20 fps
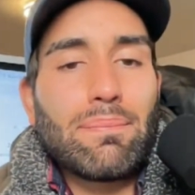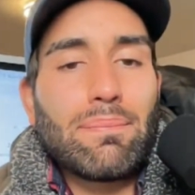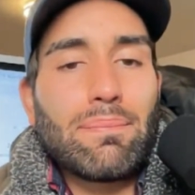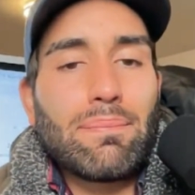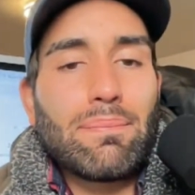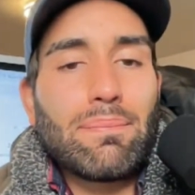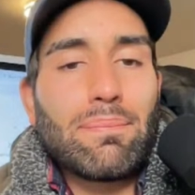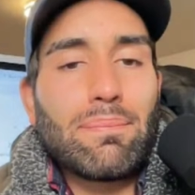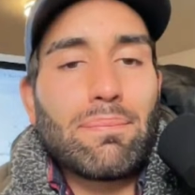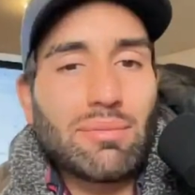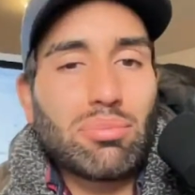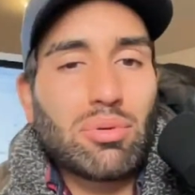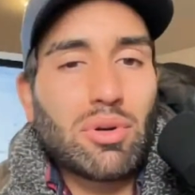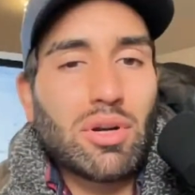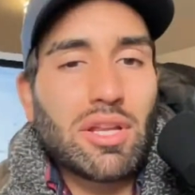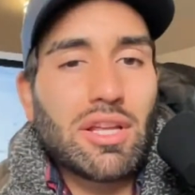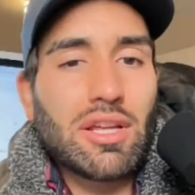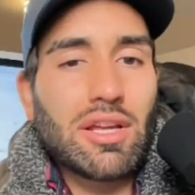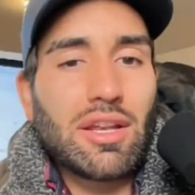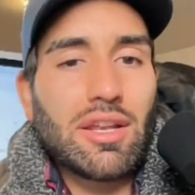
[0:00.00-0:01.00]
It's like
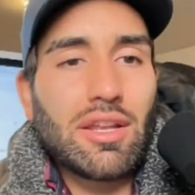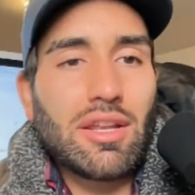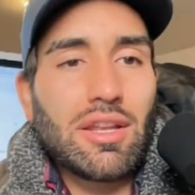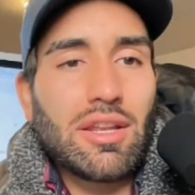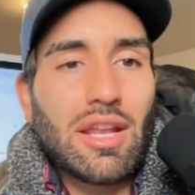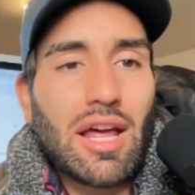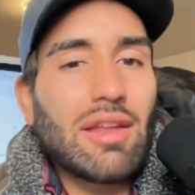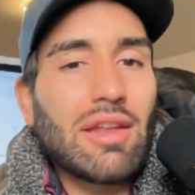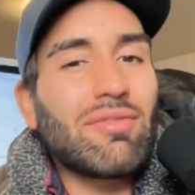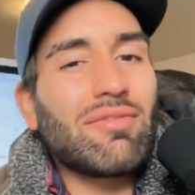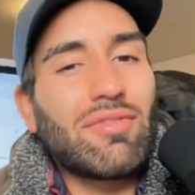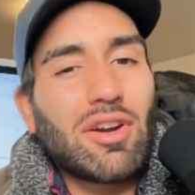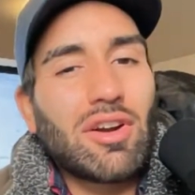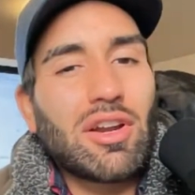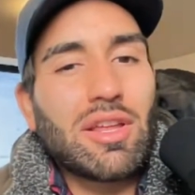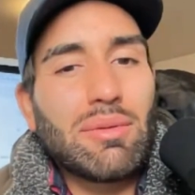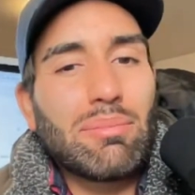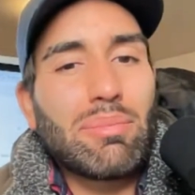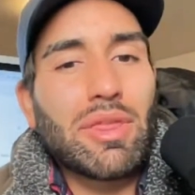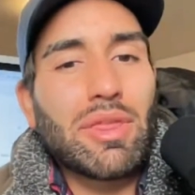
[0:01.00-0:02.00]
pretty not very
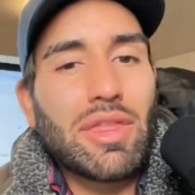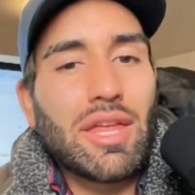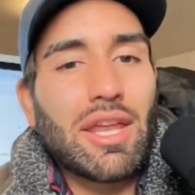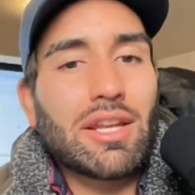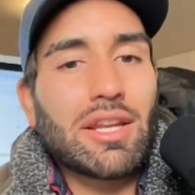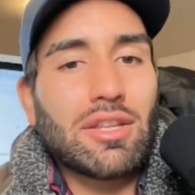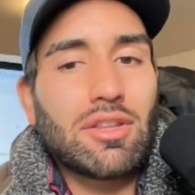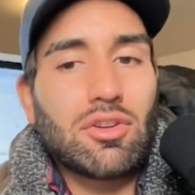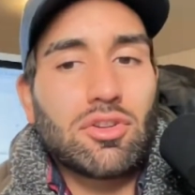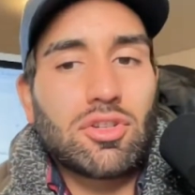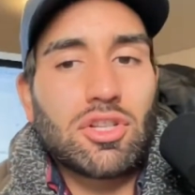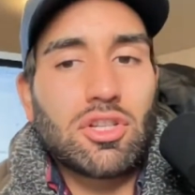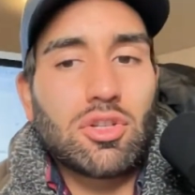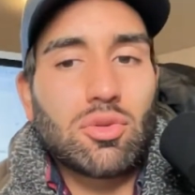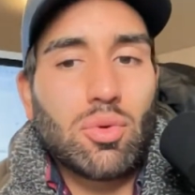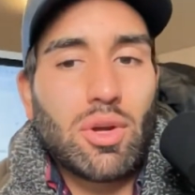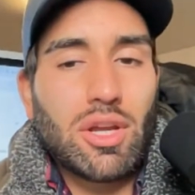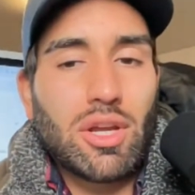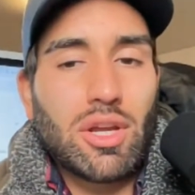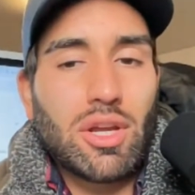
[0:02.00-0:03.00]
empathetic to their
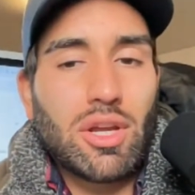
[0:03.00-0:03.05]
situation,